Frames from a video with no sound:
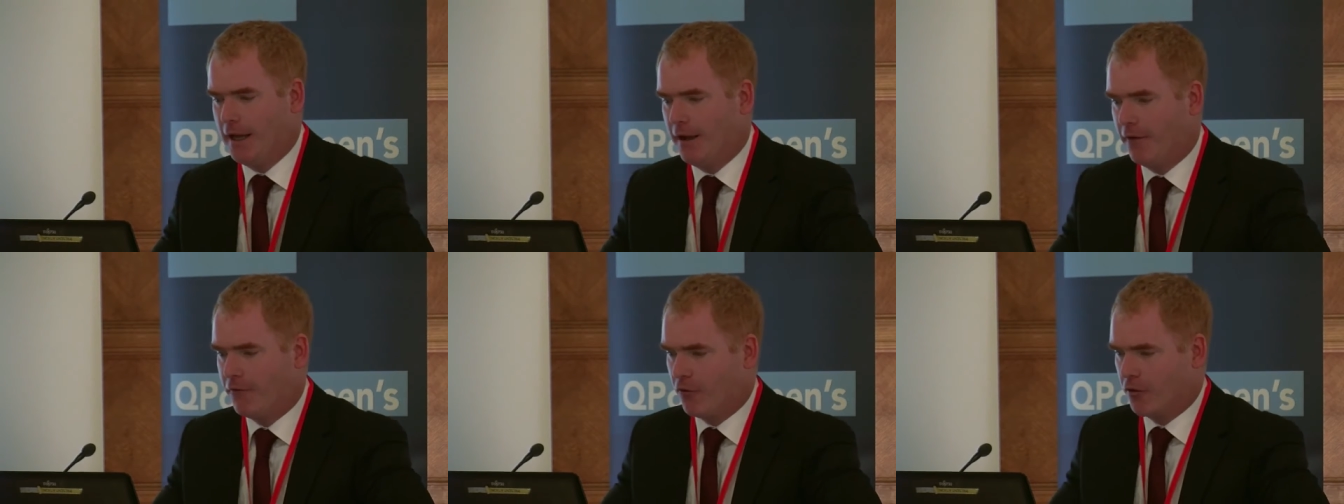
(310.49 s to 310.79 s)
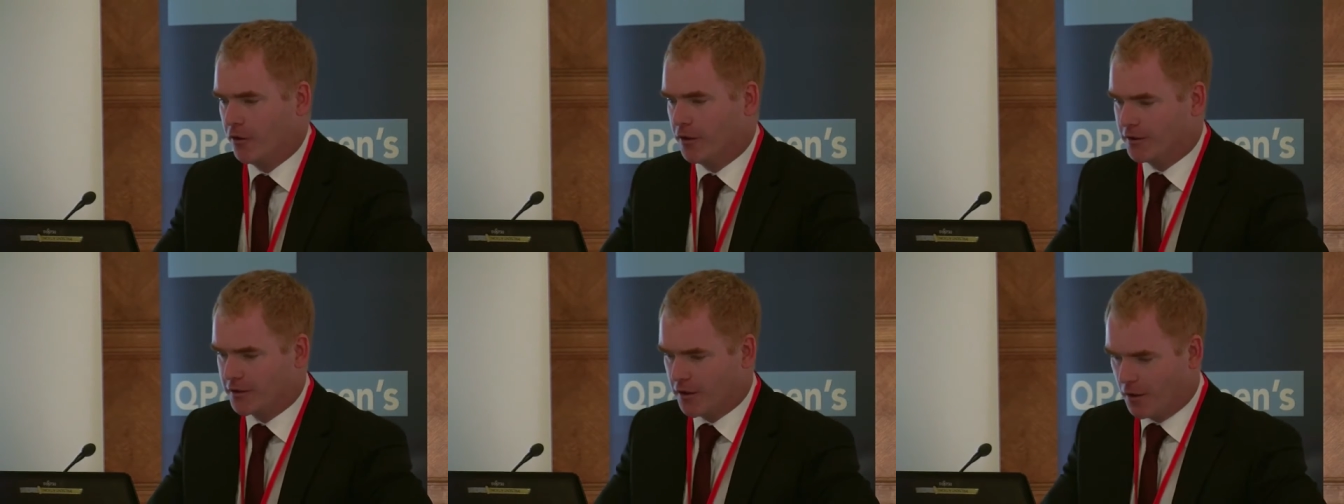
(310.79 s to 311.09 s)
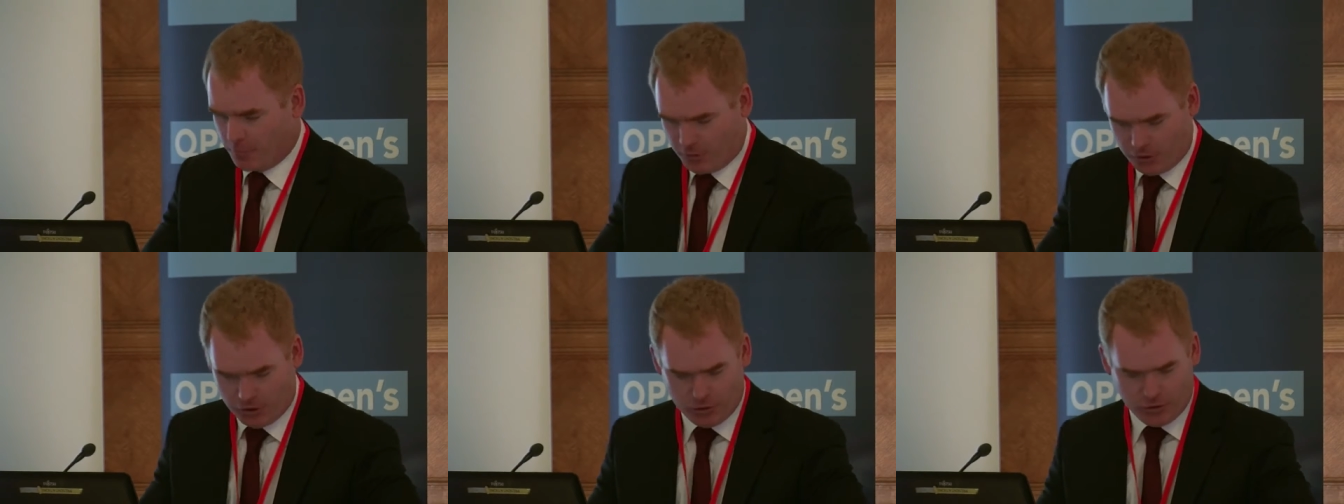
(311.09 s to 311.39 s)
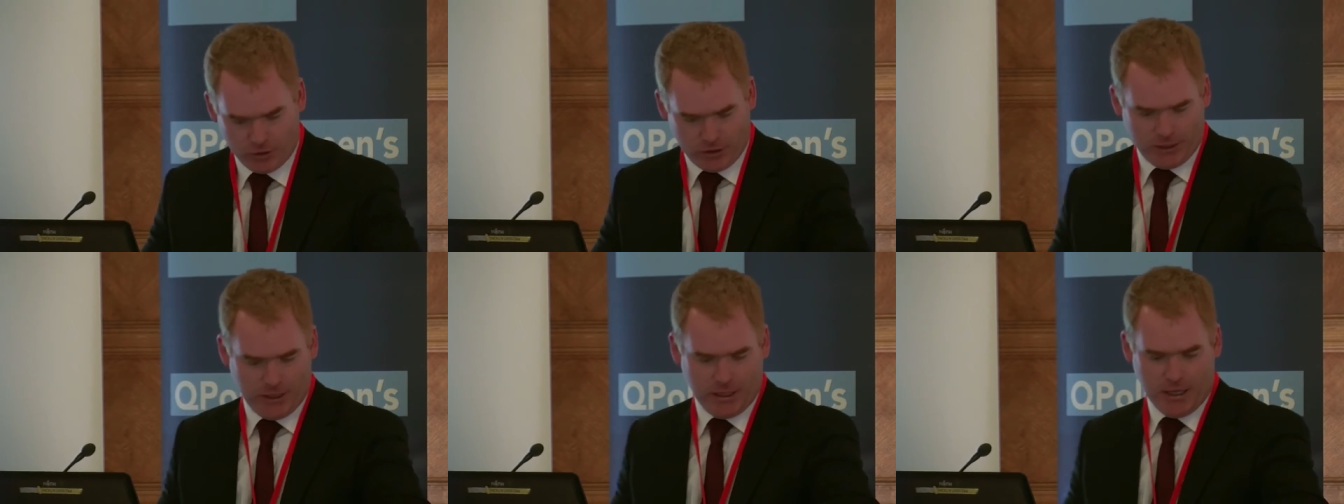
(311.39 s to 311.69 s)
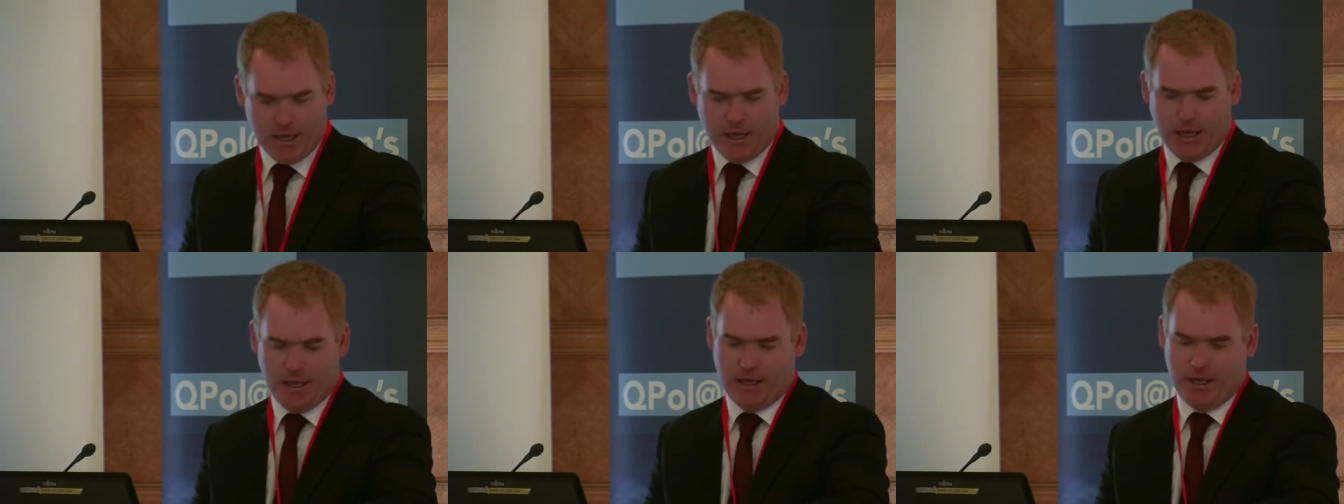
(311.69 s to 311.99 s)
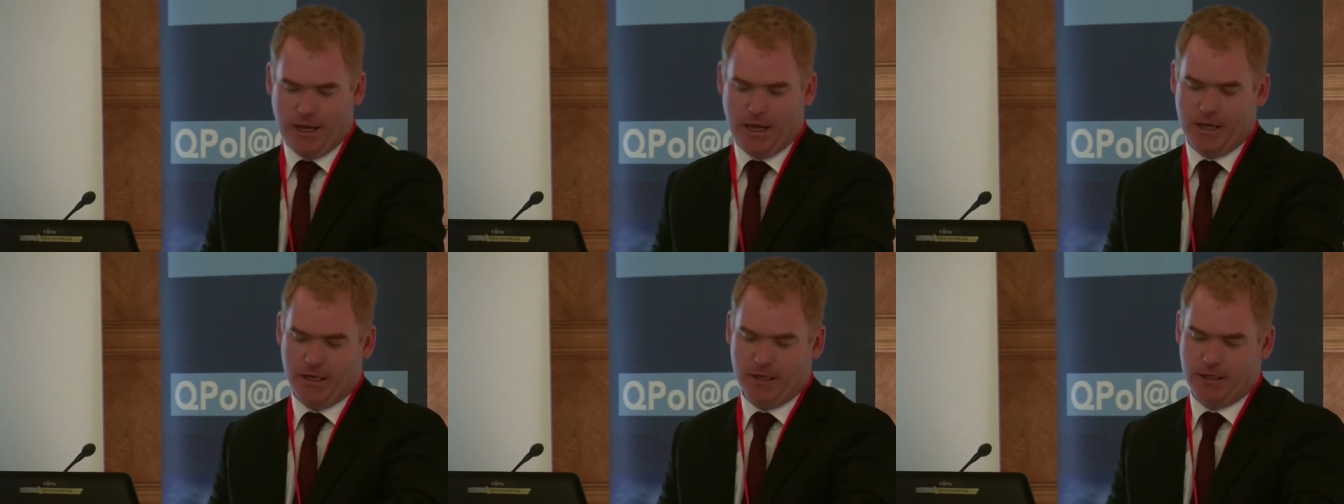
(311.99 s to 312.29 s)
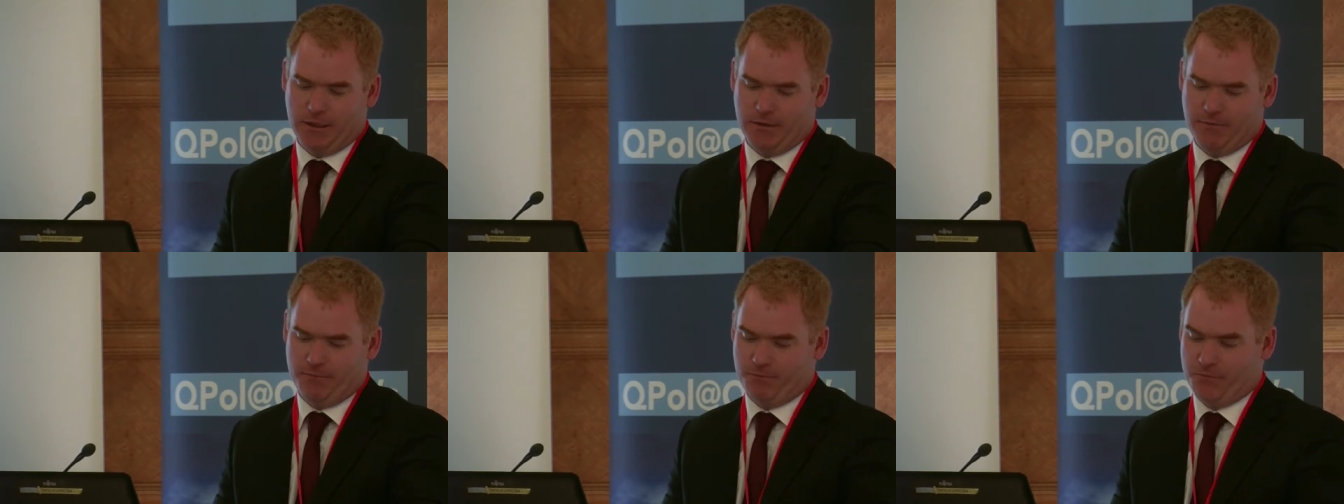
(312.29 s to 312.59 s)
for this opportunity, and
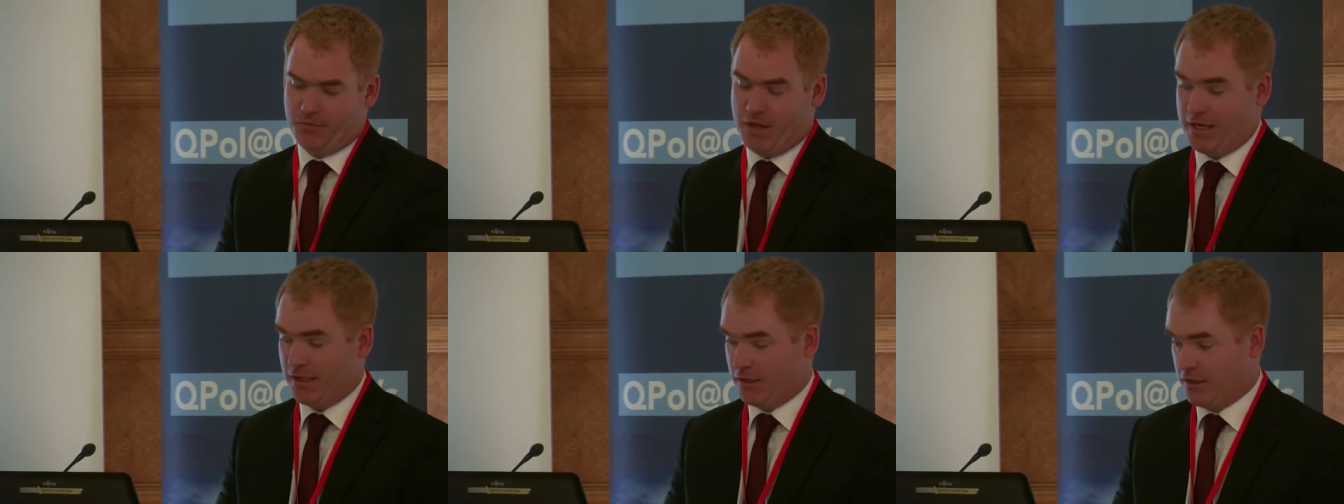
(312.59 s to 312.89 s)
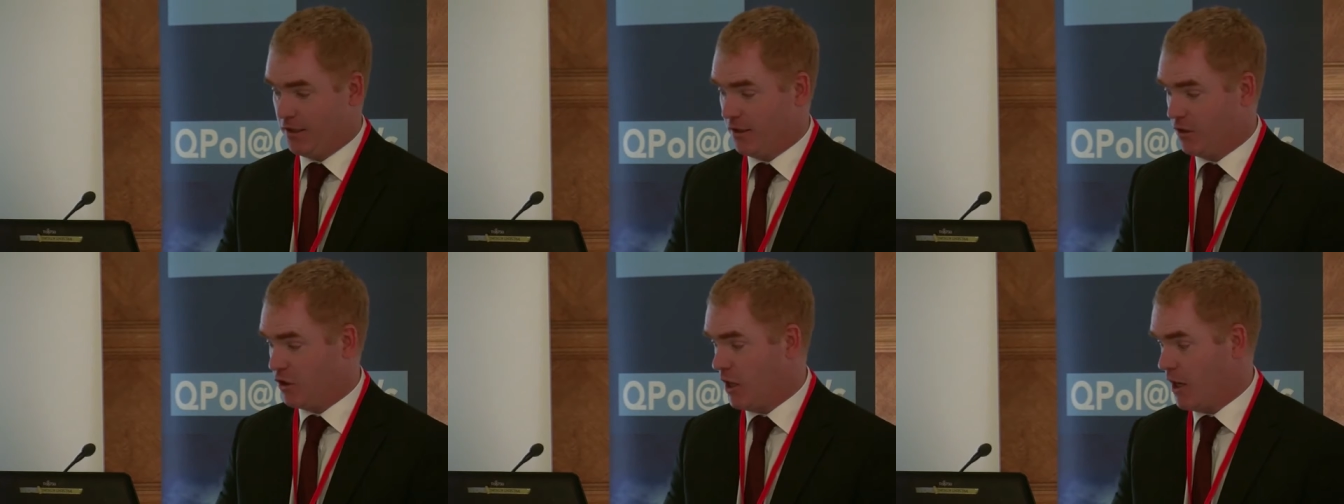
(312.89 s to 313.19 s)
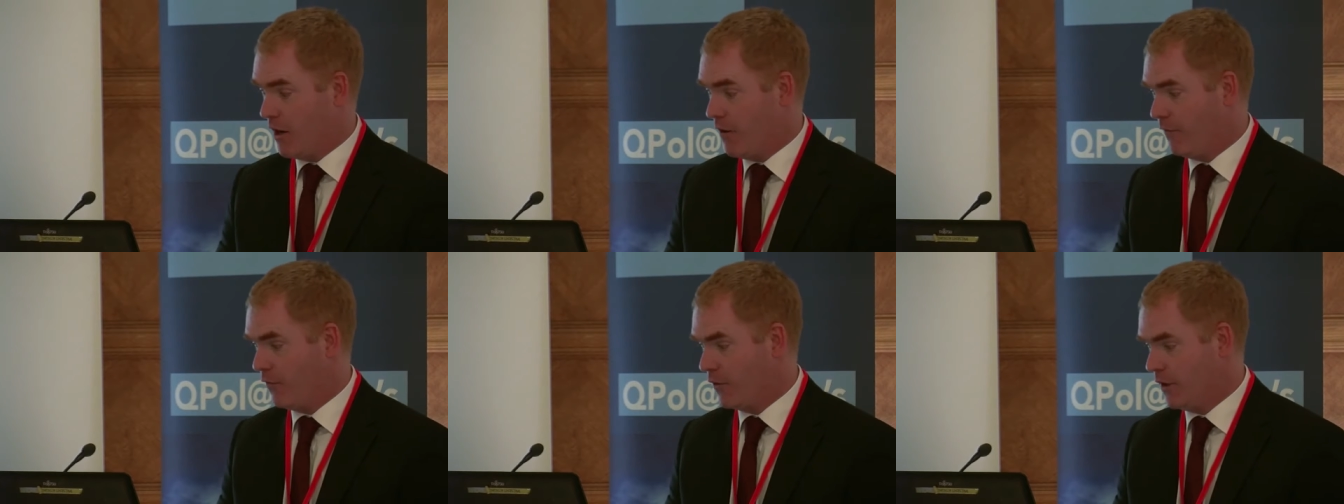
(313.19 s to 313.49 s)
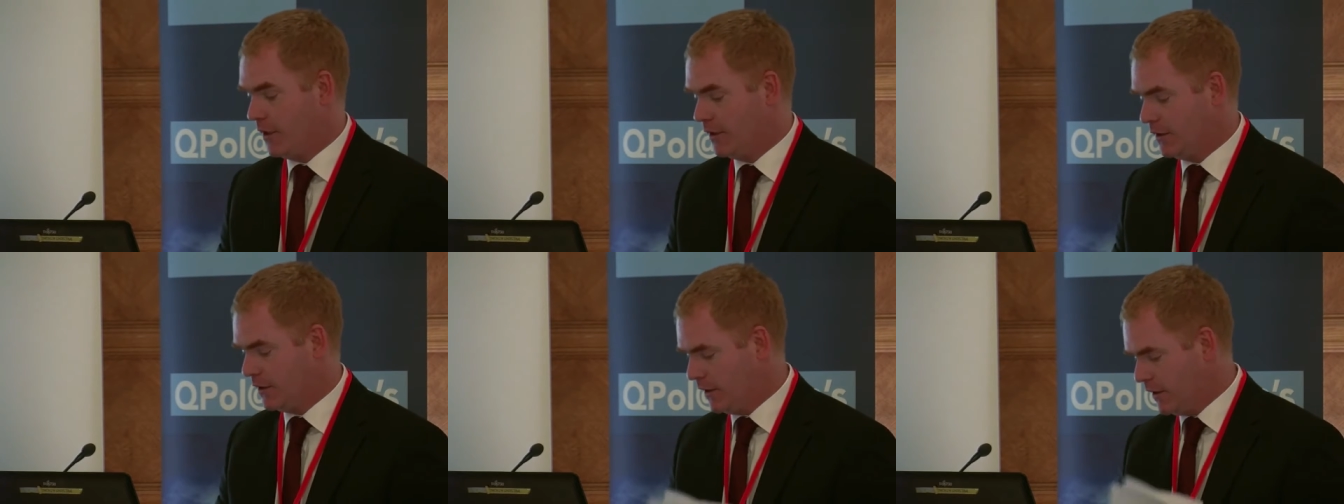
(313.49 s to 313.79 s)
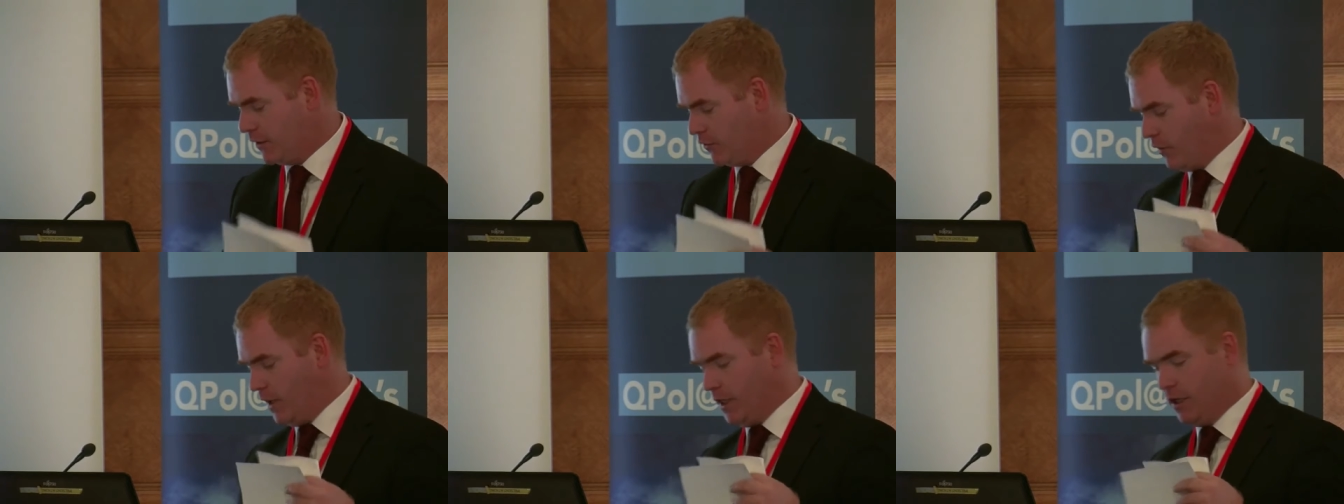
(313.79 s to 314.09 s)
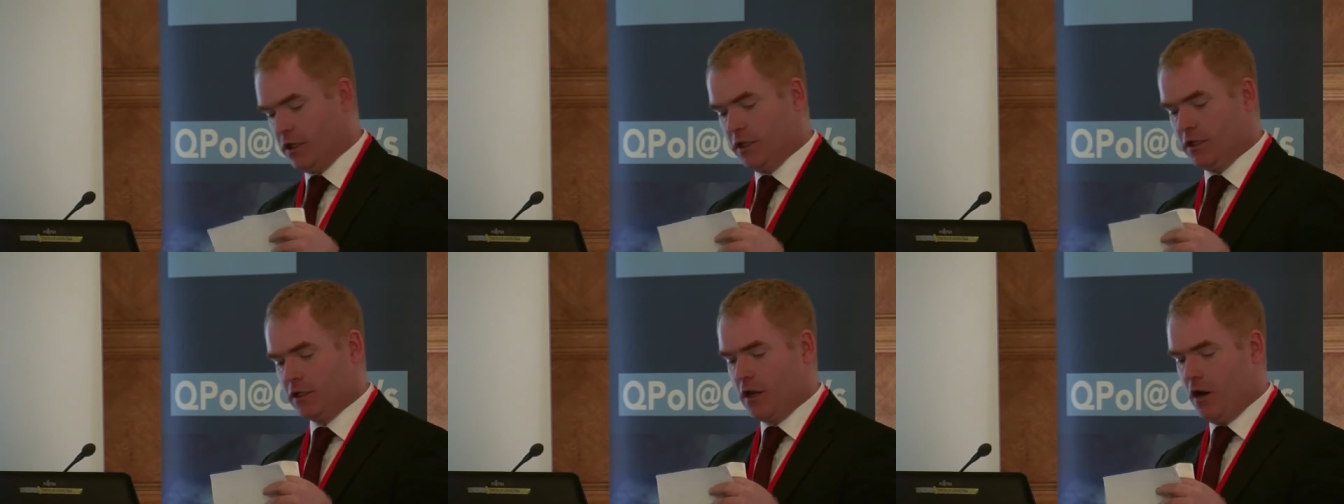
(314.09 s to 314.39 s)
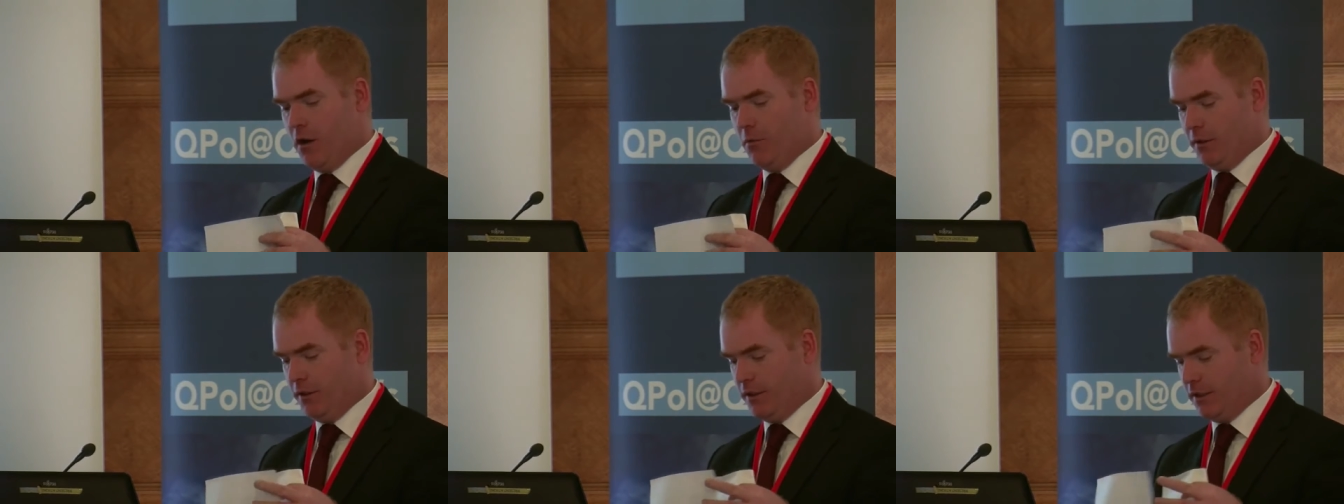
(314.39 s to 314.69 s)
thanks to the Chair for his gracious
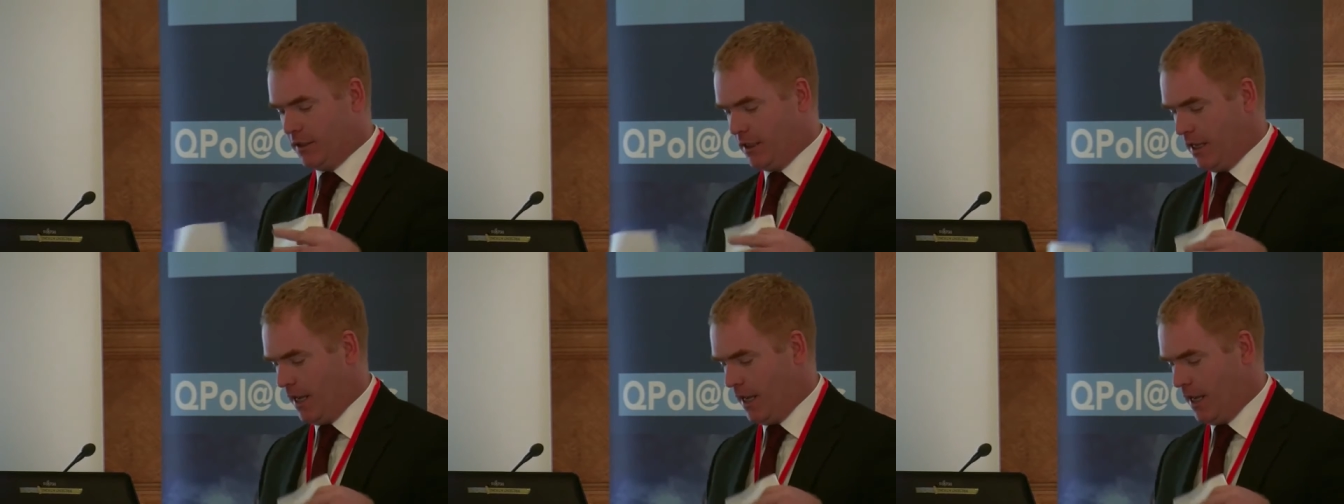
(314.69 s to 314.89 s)
comments,